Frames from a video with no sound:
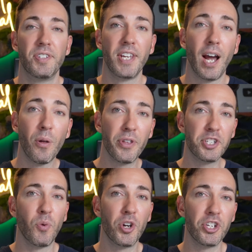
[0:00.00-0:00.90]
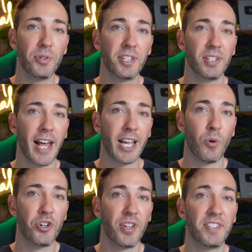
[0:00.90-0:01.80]
See how this one uses
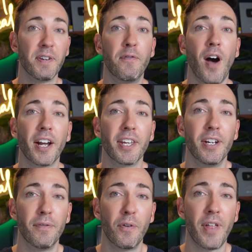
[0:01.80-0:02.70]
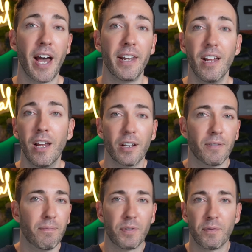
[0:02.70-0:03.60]
language that's evocative of that,
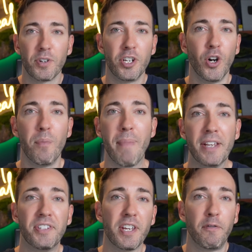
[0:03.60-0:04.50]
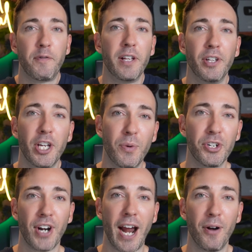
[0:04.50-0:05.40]
you know, amazing feeling when
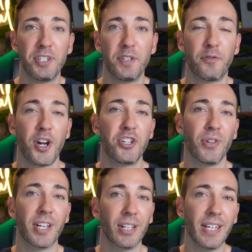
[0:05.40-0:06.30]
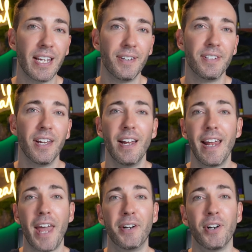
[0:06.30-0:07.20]
your house is freshly cleaned,
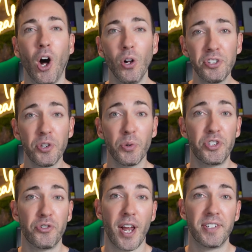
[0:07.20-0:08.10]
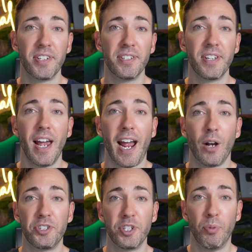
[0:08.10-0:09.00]
and it also stresses
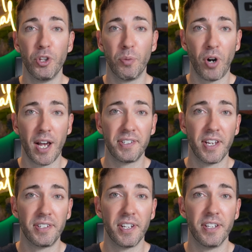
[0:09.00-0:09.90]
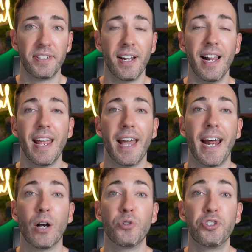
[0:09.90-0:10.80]
how simple the process is and
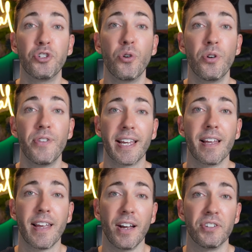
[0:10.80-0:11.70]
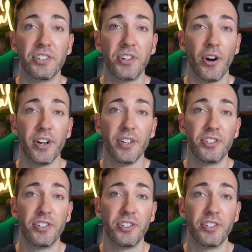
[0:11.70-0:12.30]
how soon they can get started.